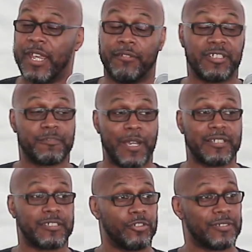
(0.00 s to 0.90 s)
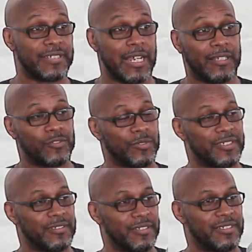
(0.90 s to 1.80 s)
The response to your silence was
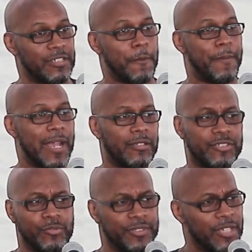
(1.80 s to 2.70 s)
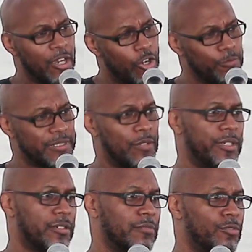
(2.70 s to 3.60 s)
a sincere apology with hopes that
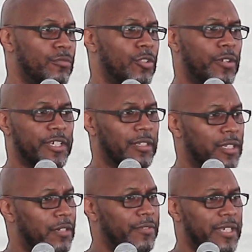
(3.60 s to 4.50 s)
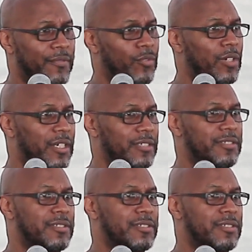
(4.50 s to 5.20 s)
we could have moved on and love that never was